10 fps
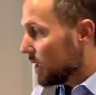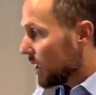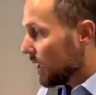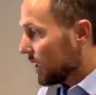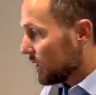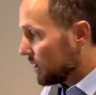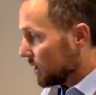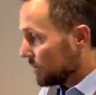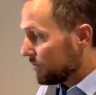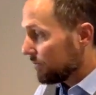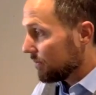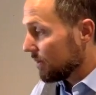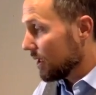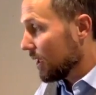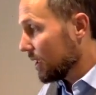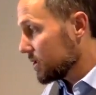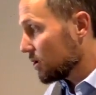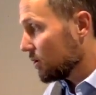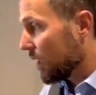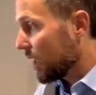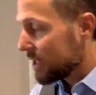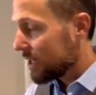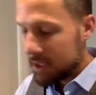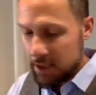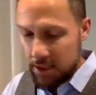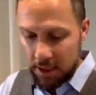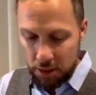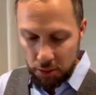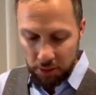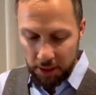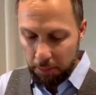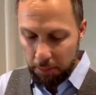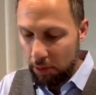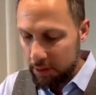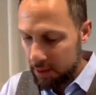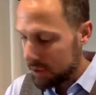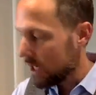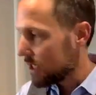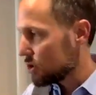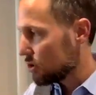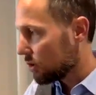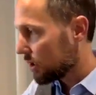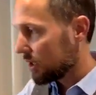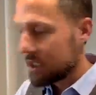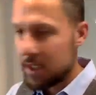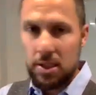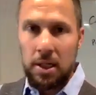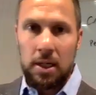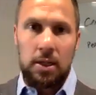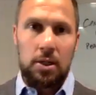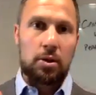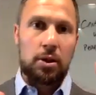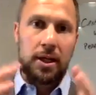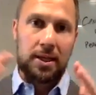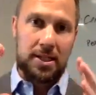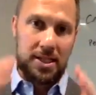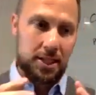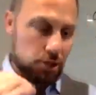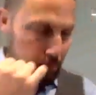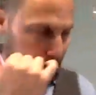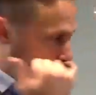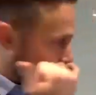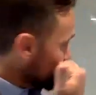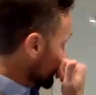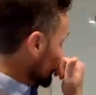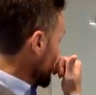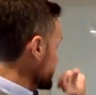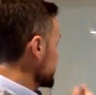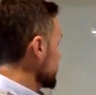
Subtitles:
And so I think it's really important that as you look at this, you look at the central piece of your life, and